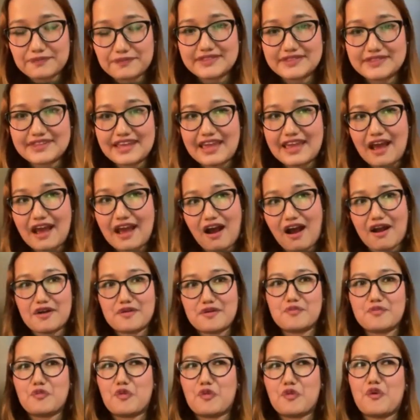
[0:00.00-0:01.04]
they are
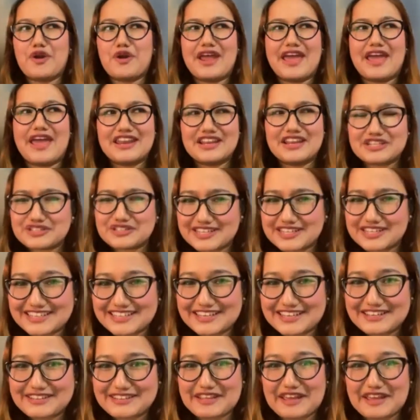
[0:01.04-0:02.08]
more
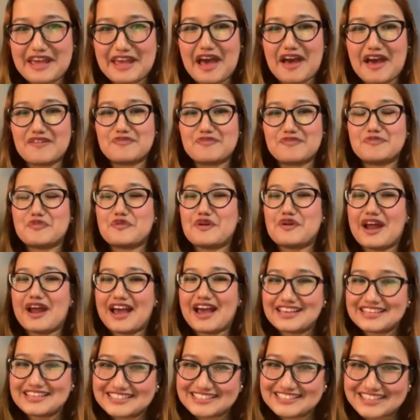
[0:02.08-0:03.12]
energetic they have more
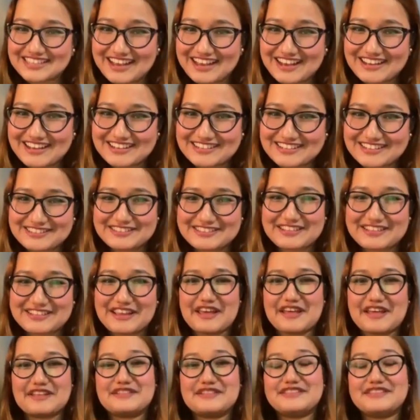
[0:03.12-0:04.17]
ideas
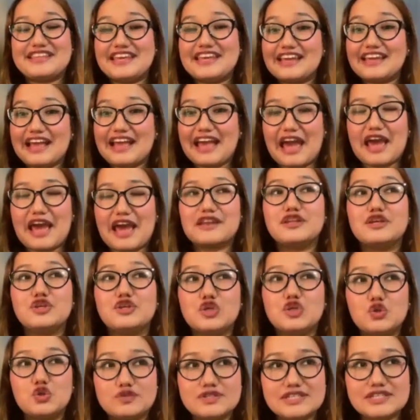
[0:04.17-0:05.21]
and they can
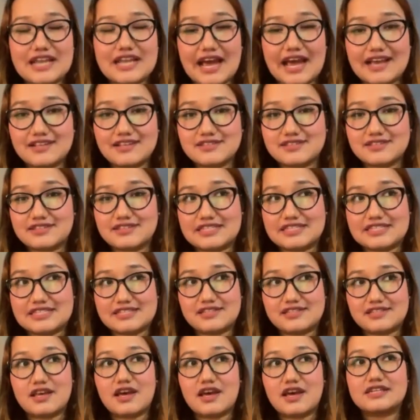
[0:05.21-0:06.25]
utilize
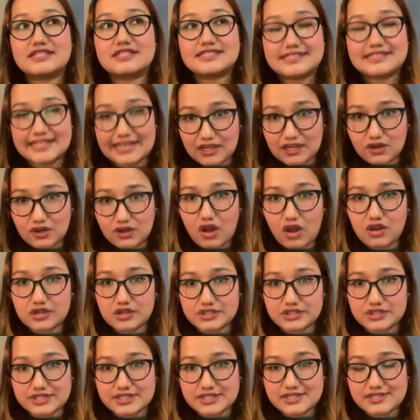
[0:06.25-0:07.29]
these
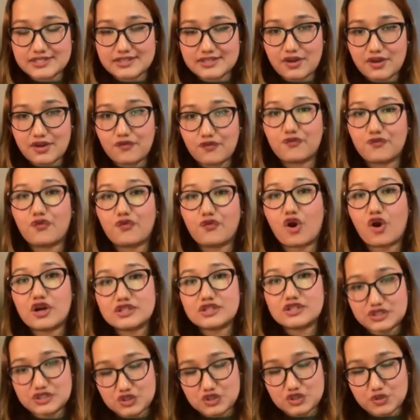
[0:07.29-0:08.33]
technologies for
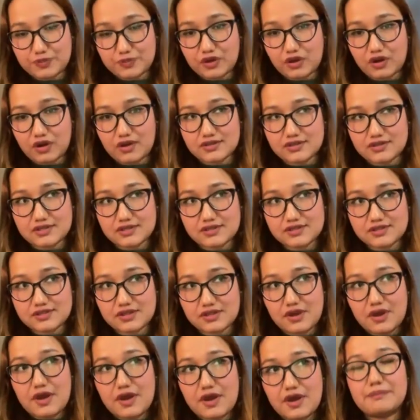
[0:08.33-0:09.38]
the tuberculosis
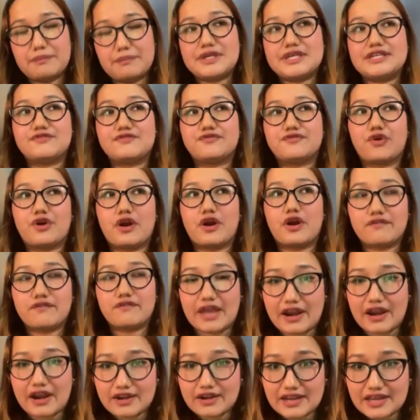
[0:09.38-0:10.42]
be it for
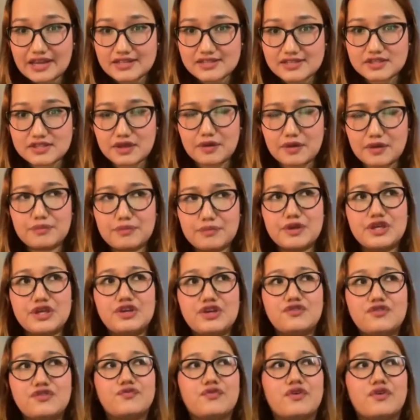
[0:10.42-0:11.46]
awareness be
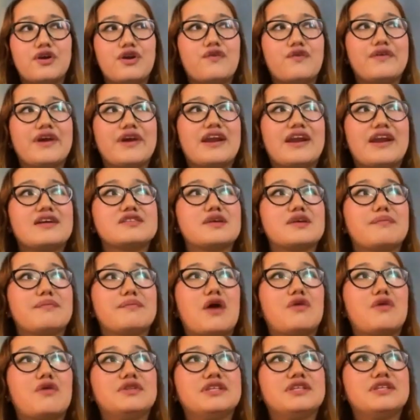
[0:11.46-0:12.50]
it for awareness
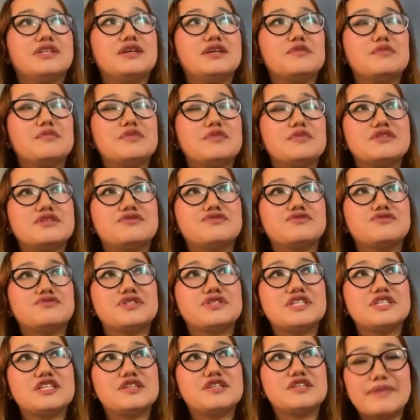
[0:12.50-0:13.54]
about the
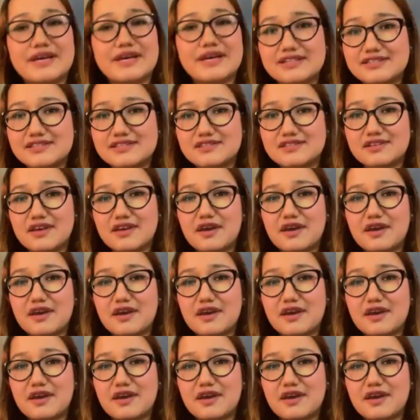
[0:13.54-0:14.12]
treatments